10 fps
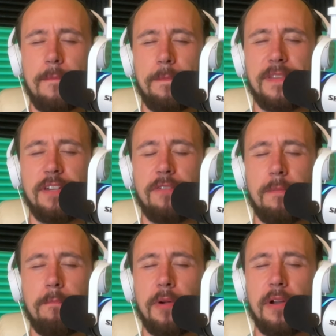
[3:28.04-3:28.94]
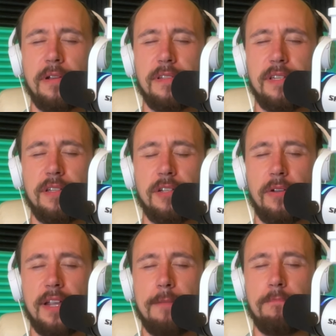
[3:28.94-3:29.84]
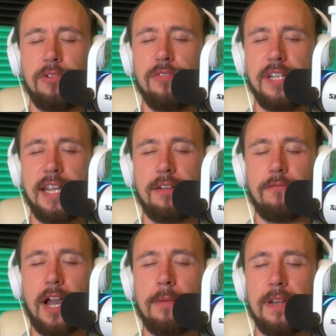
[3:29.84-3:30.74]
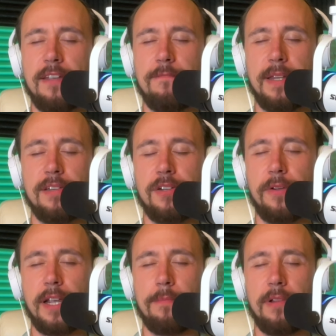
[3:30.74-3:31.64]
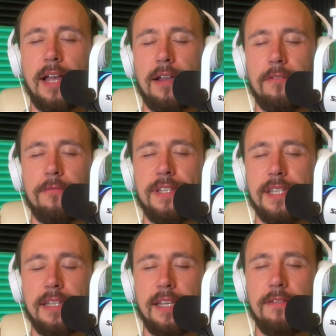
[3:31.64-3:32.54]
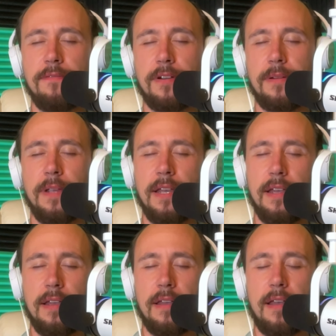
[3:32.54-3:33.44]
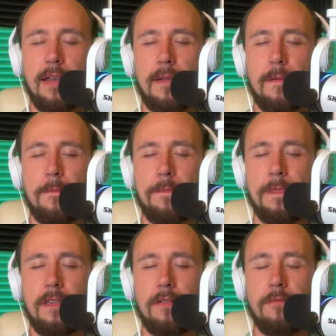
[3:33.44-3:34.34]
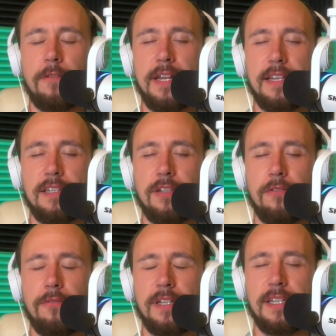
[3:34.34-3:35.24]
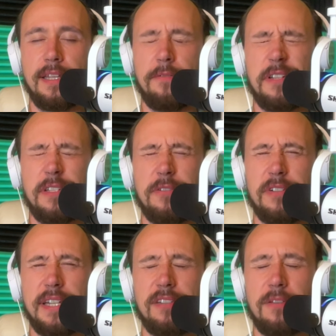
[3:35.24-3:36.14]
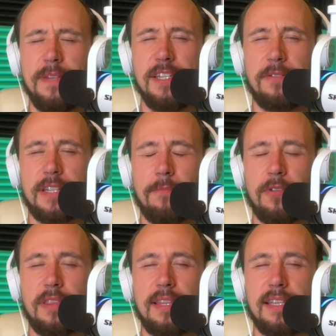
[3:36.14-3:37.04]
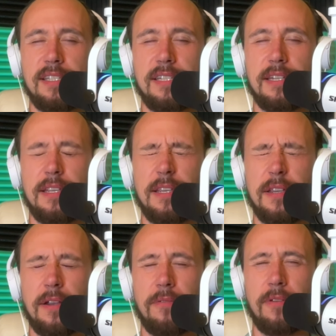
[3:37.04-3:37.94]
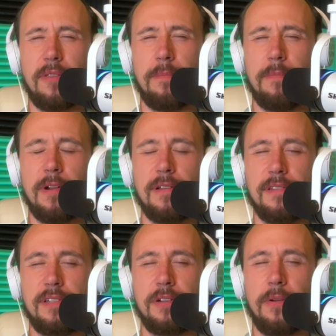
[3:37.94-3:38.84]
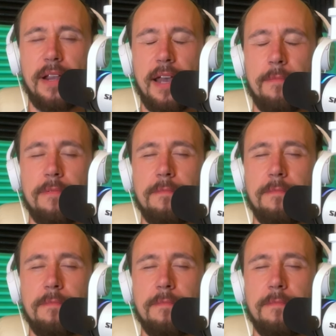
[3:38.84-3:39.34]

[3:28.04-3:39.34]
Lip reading: different birds showing up. Blue jay and robin have been showing up a lot recently for uh, readings too recently, which is interesting. So let me see what's up with this here with all the birds showing up.